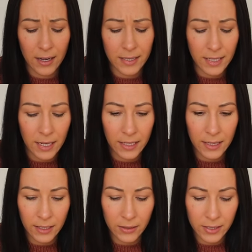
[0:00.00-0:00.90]
is there
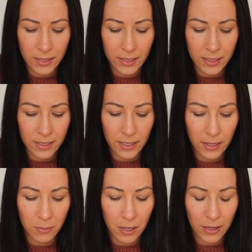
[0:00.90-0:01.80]
anything else I need to
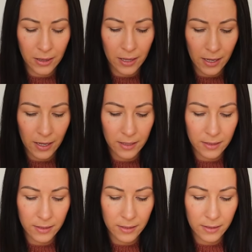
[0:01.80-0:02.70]
say about
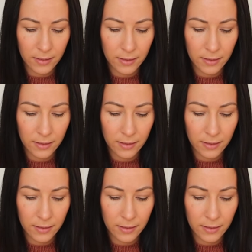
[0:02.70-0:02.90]
that?